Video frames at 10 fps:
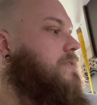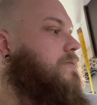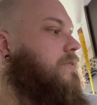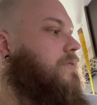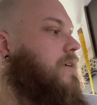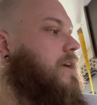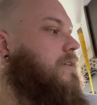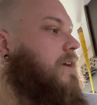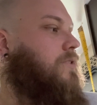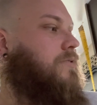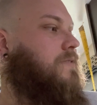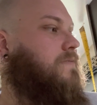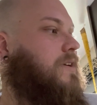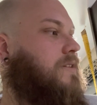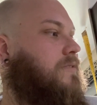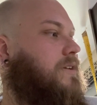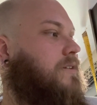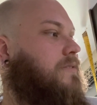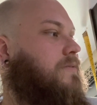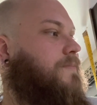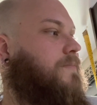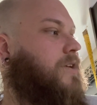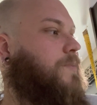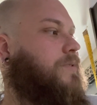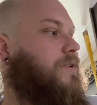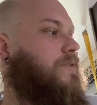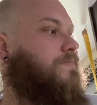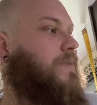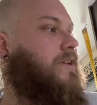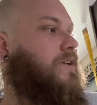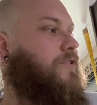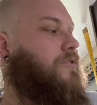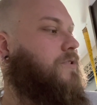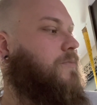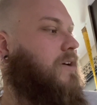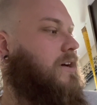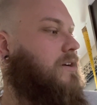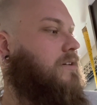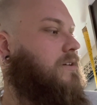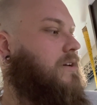do all that, and I quit finally about a year or 2 back,